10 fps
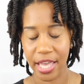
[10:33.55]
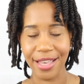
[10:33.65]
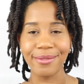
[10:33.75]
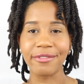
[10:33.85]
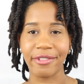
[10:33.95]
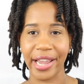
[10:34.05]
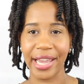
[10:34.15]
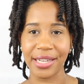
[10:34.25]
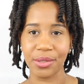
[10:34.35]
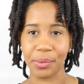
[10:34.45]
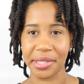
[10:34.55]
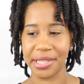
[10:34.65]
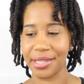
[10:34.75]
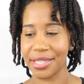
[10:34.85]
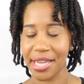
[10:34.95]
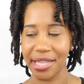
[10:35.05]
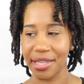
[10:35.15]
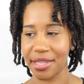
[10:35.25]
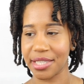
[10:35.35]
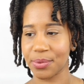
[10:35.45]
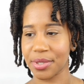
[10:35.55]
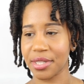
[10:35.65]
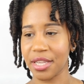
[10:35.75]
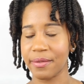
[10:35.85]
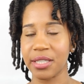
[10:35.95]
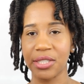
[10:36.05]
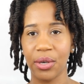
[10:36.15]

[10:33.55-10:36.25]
it rained when the day that these were delivered,